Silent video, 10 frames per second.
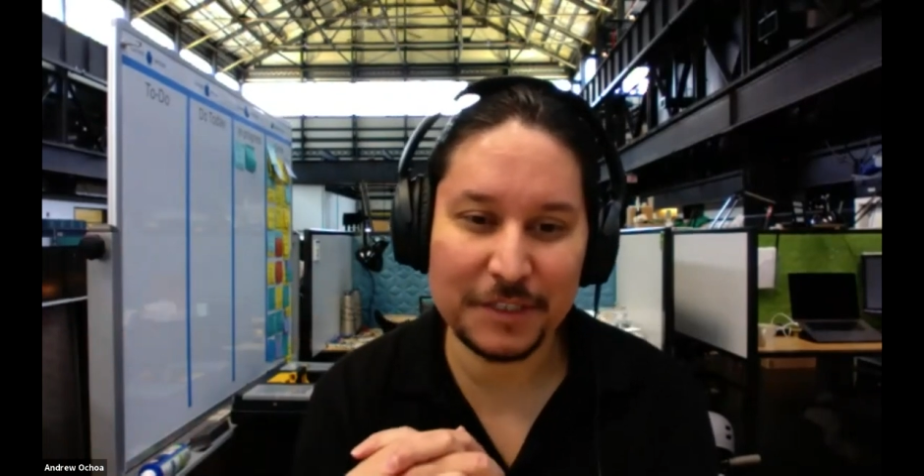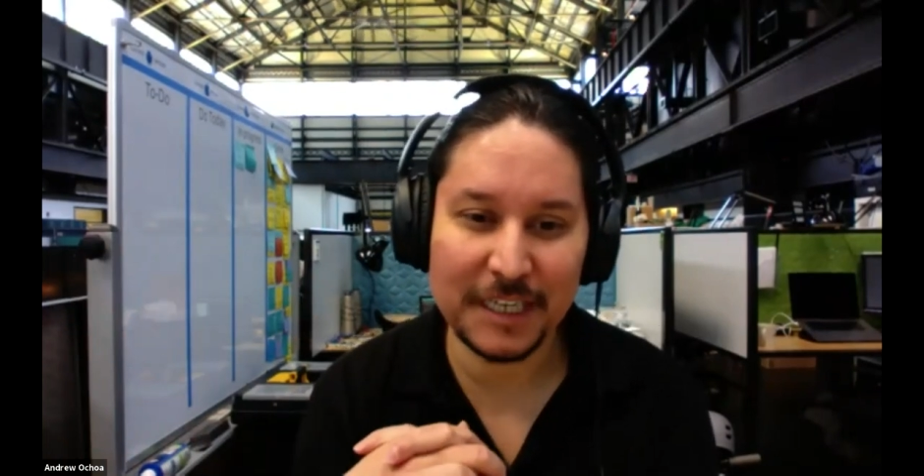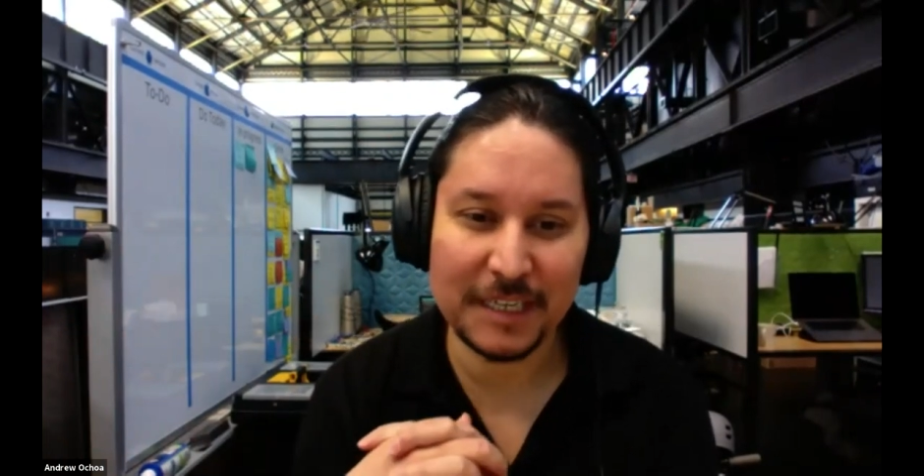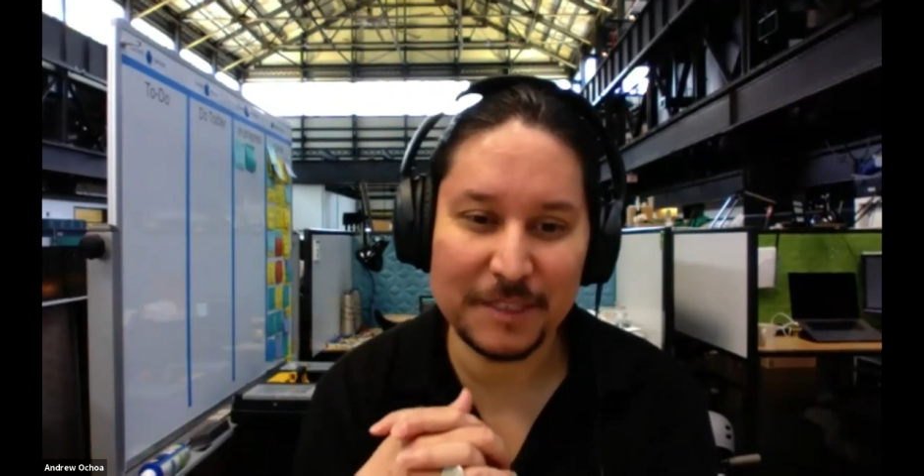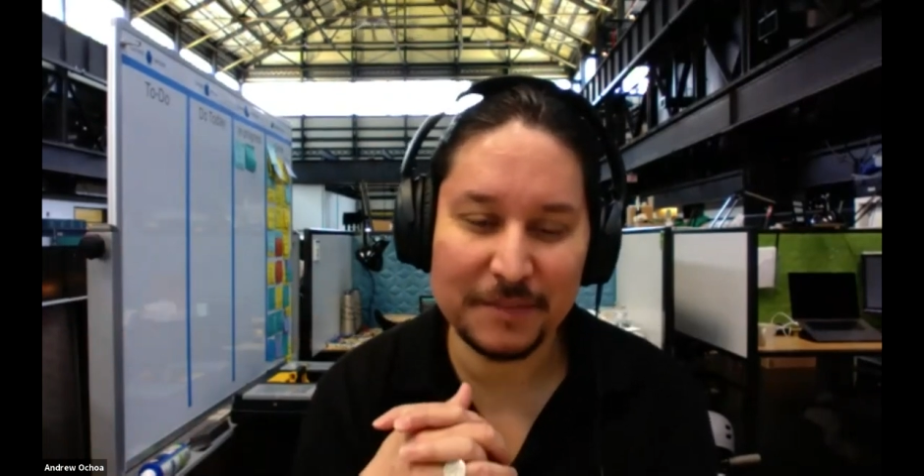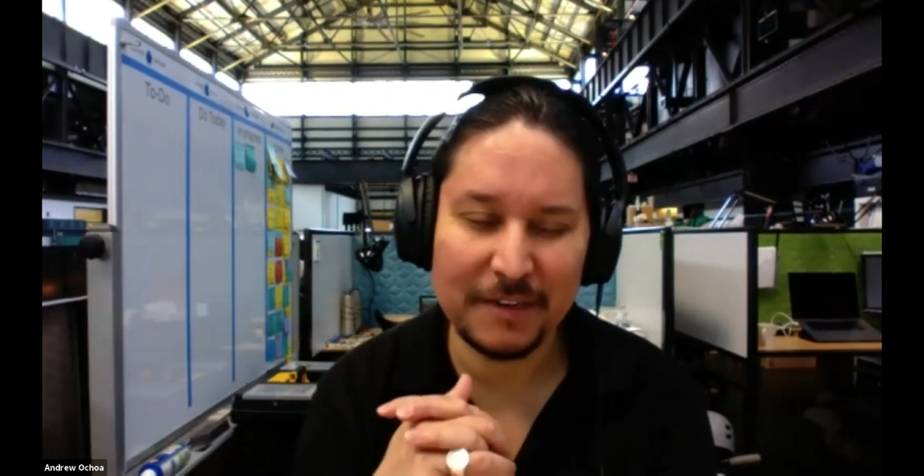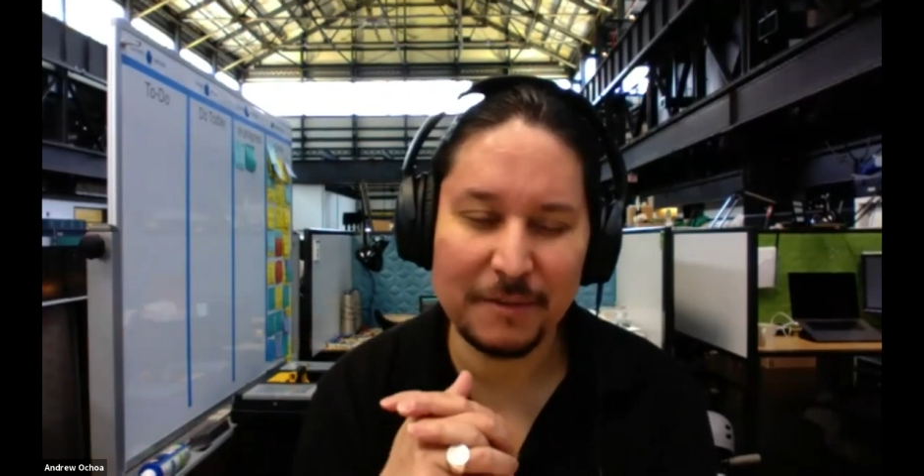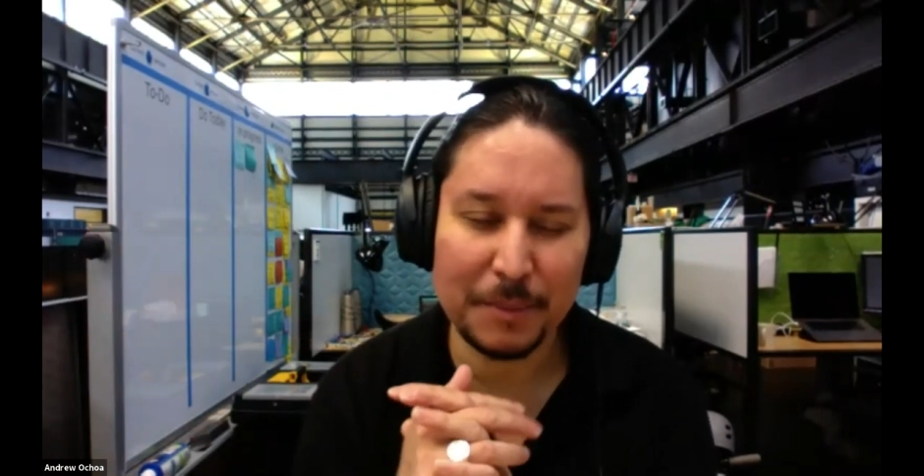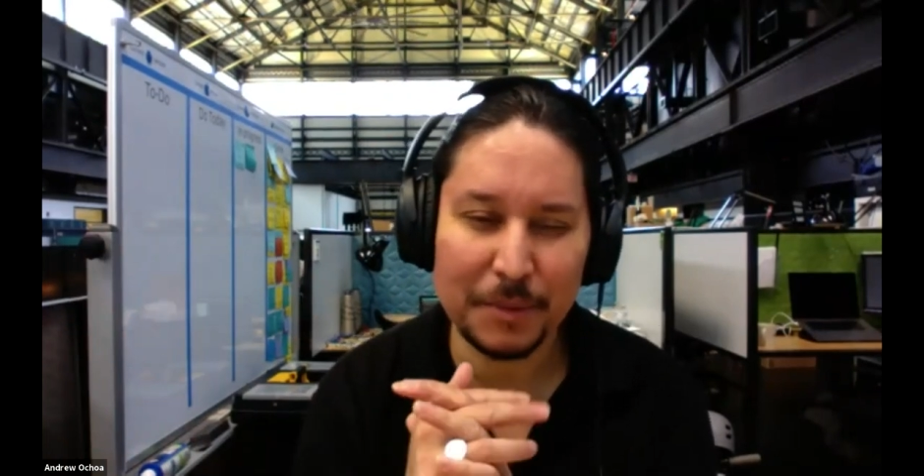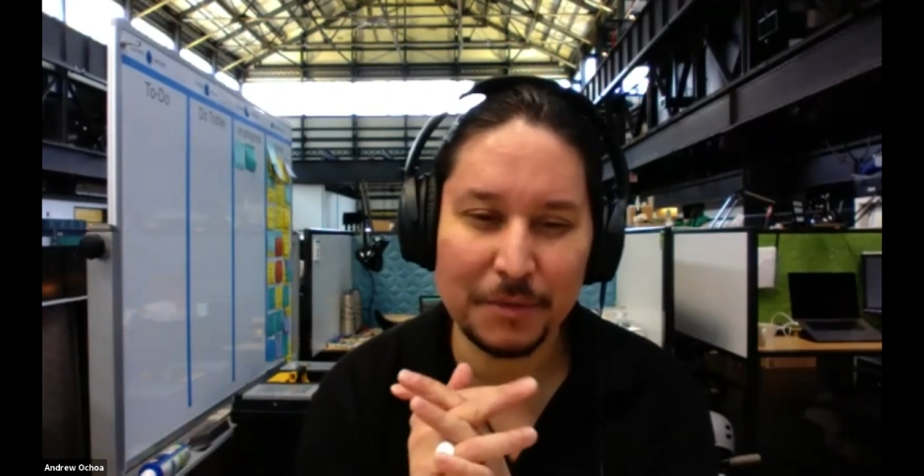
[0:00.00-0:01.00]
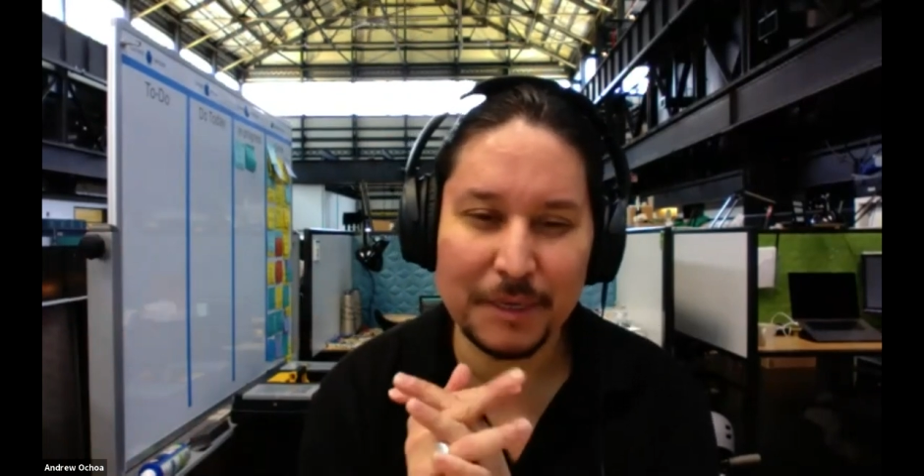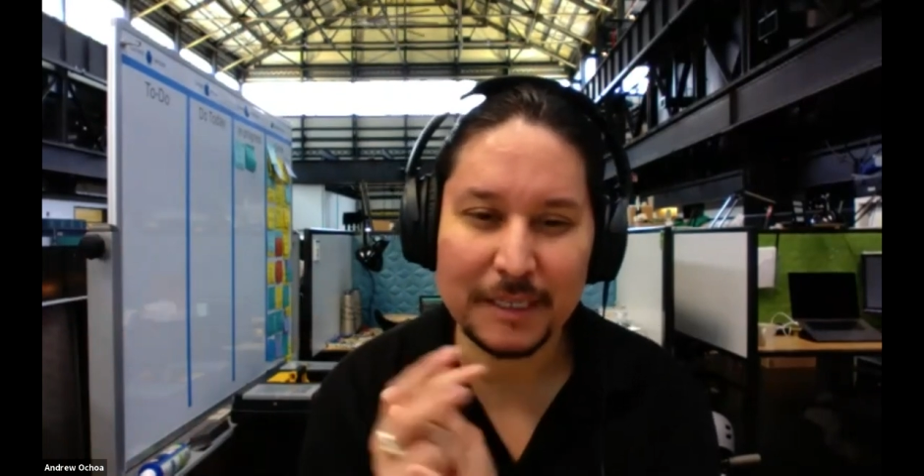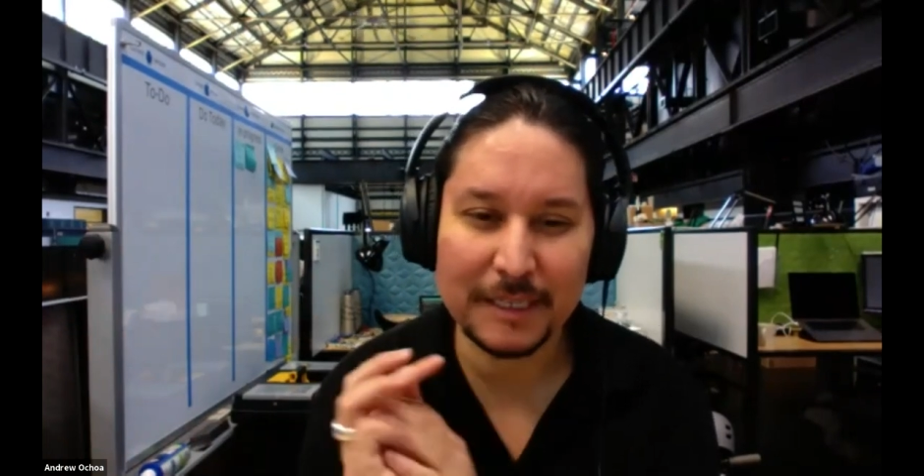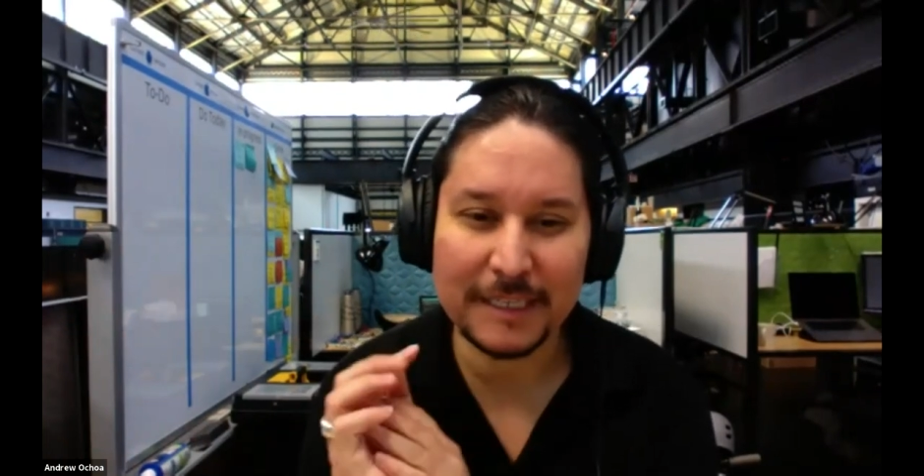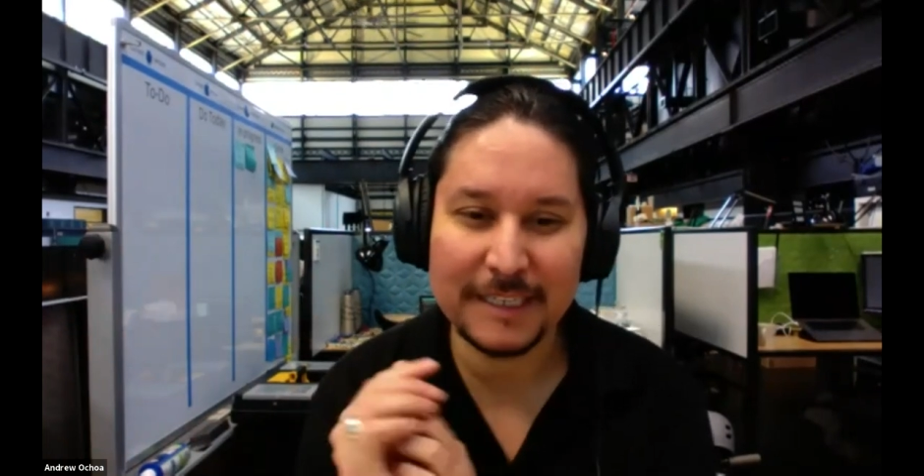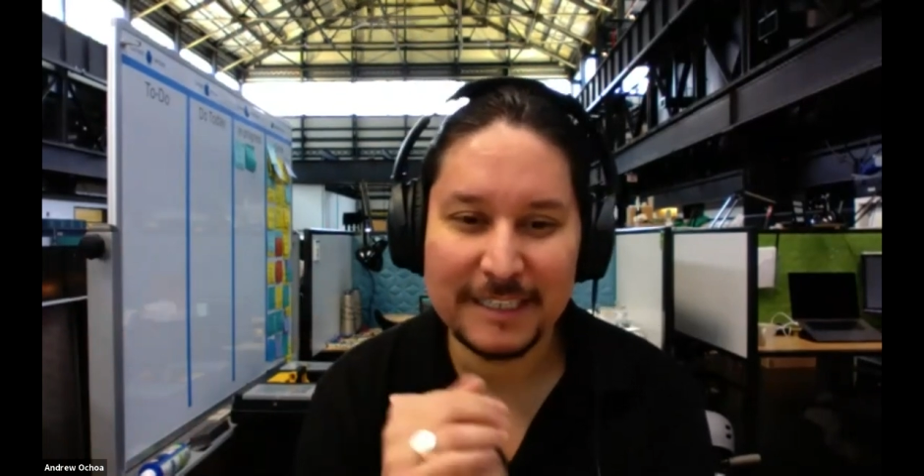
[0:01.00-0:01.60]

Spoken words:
times, if I remember correctly.